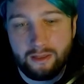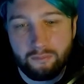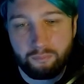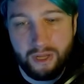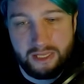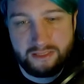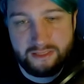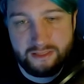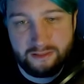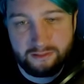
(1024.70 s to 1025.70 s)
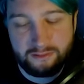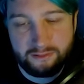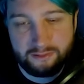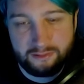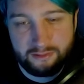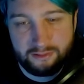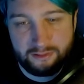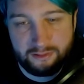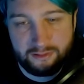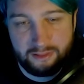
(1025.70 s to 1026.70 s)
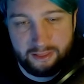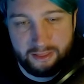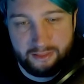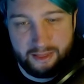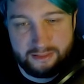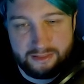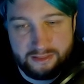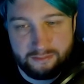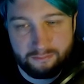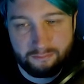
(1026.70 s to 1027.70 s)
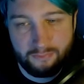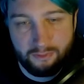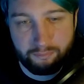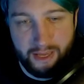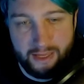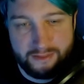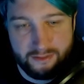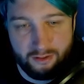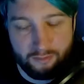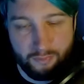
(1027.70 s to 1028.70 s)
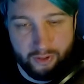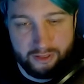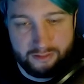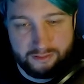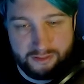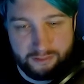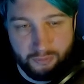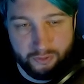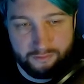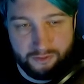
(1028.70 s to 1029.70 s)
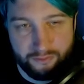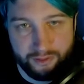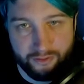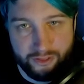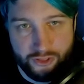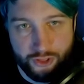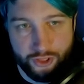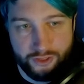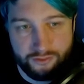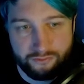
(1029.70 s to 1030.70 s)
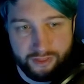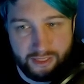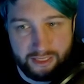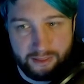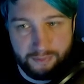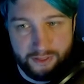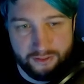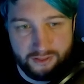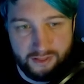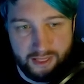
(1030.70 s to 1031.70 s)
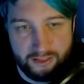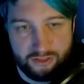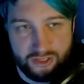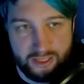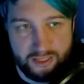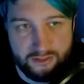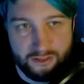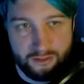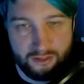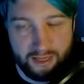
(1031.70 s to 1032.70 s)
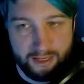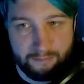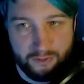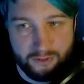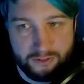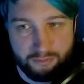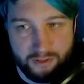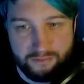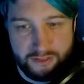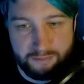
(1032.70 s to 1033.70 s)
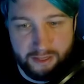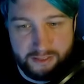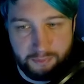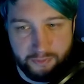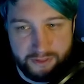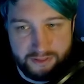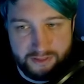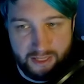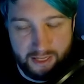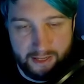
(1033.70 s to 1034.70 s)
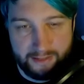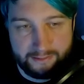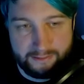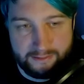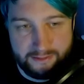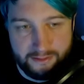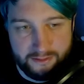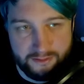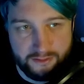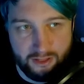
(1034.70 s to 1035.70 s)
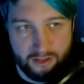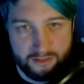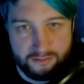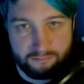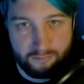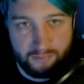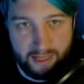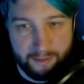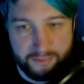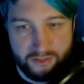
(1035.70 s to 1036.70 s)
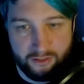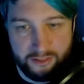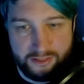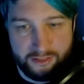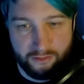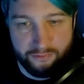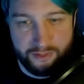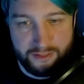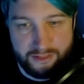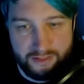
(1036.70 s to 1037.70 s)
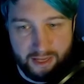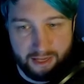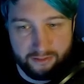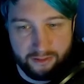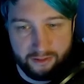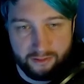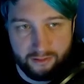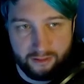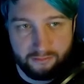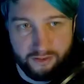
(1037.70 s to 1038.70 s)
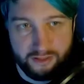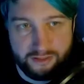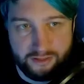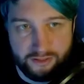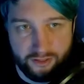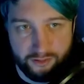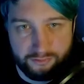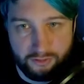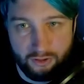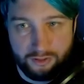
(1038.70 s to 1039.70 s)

but that's bad on my point of view here. I should really be using that engineer to claim those previous mechs points and start capitalizing on this area advantage that I've got.